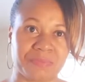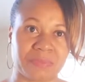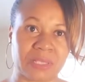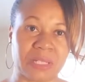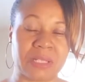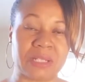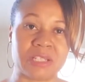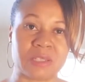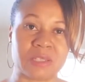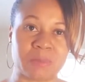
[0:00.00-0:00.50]

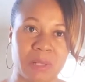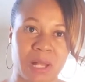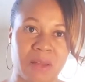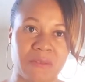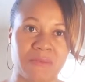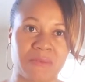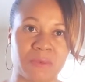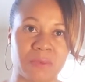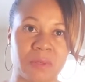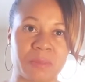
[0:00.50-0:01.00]
and his
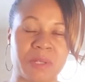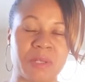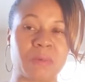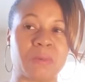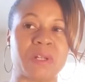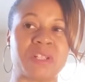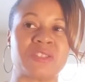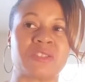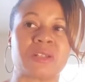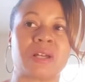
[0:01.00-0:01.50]
platform, in
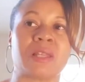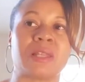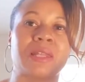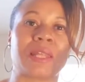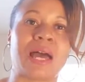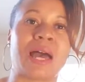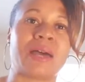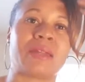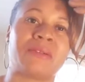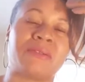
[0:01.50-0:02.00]
which a
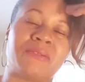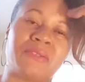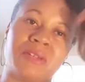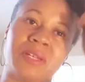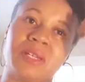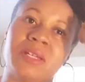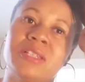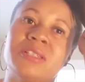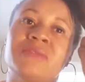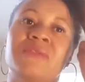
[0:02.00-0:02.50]
lot of
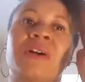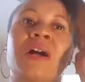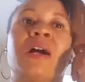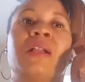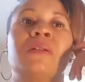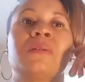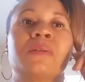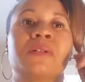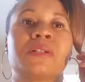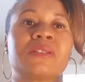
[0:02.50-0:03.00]
his
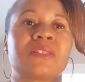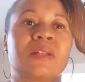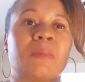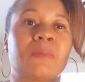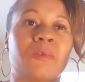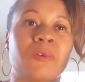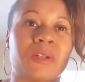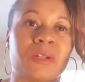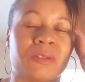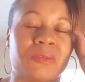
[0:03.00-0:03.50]
followers,
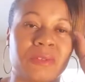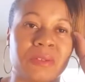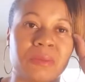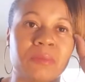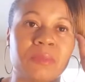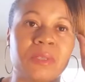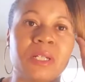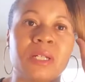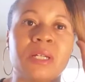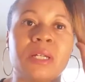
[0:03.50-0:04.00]
I'm one of
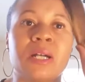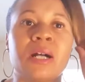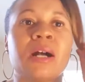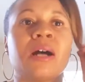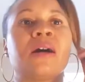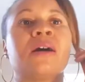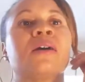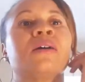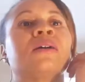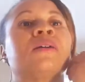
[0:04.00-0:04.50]
them,
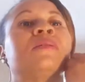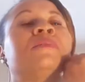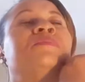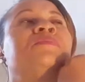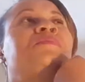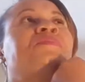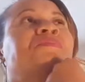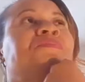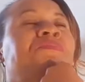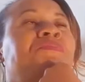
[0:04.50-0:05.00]

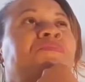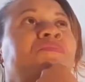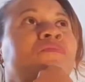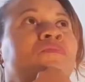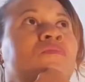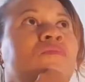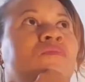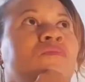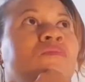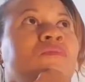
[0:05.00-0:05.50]
um,
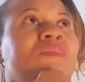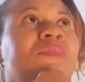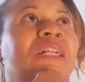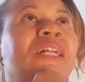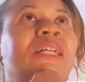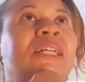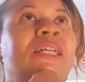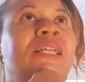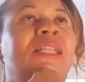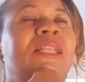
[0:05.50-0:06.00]

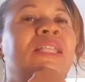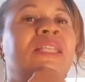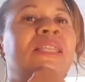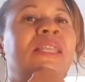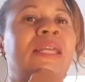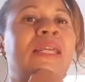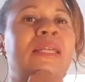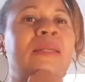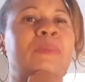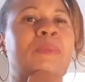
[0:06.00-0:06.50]

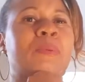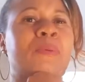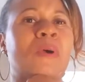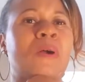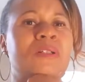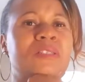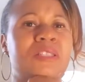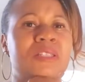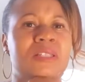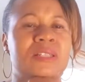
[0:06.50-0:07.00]
they
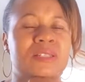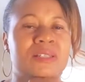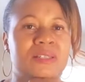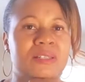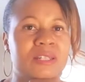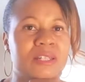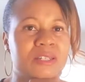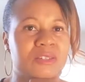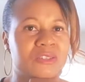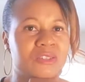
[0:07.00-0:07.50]
brought to his
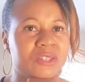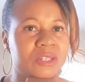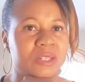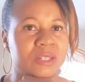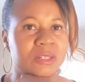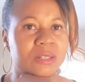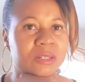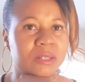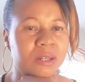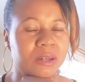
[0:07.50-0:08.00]

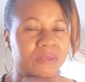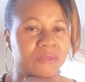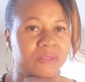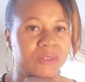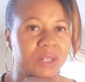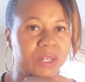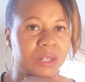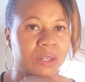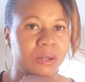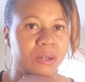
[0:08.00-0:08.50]
attention a
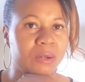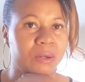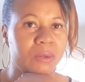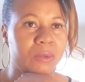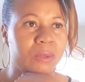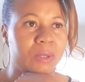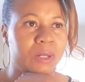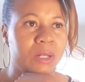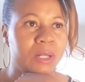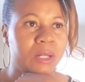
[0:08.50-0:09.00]

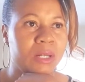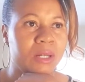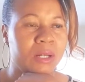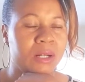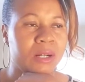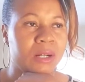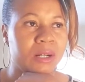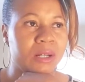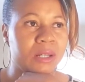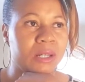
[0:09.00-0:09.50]
video,
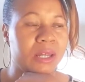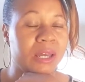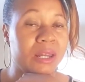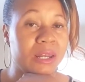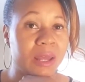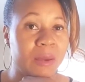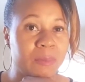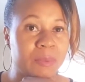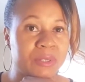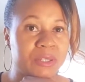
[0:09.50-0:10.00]
uh, an
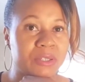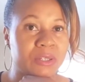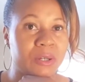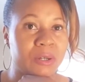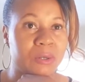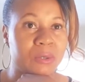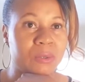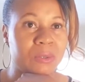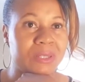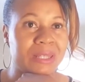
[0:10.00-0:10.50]

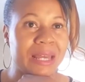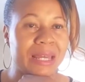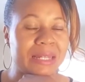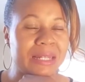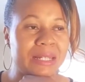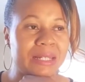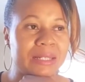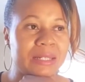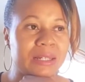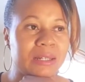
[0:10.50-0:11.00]
episode that
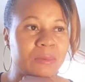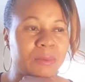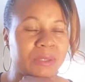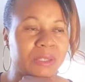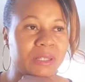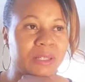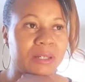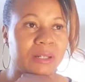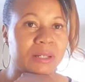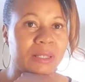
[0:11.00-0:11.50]
he did with
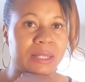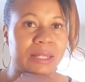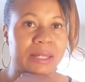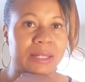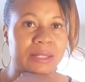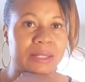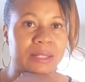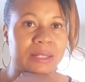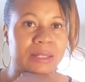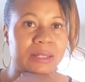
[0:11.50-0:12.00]
a young
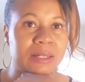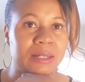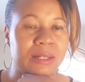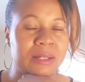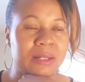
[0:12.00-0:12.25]
lady